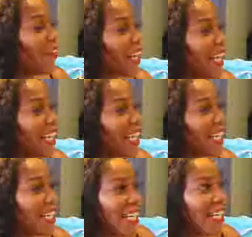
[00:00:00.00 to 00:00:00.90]
okay,
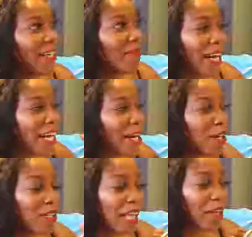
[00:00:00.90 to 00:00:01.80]
like my
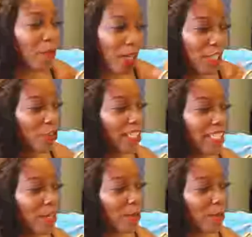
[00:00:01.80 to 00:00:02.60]
hair, like when I straighten it,